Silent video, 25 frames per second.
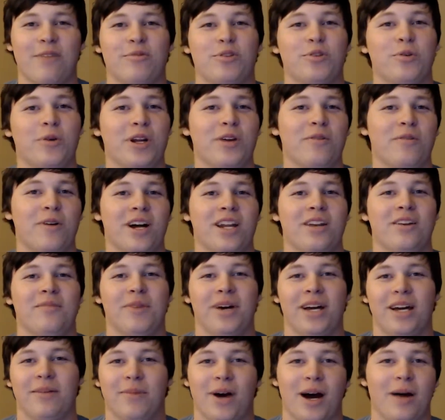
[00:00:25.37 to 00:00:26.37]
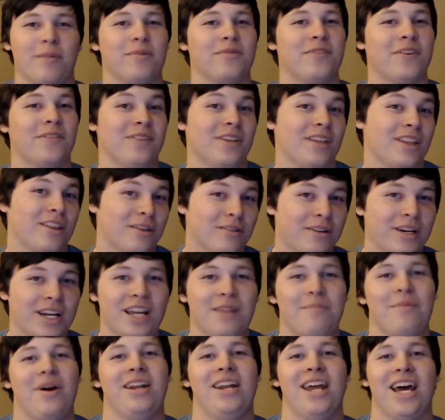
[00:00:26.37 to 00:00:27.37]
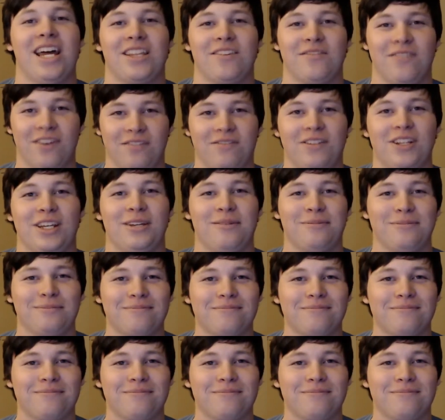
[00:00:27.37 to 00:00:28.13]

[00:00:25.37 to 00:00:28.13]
I'm 21, my mom's 53, and my dad's 50.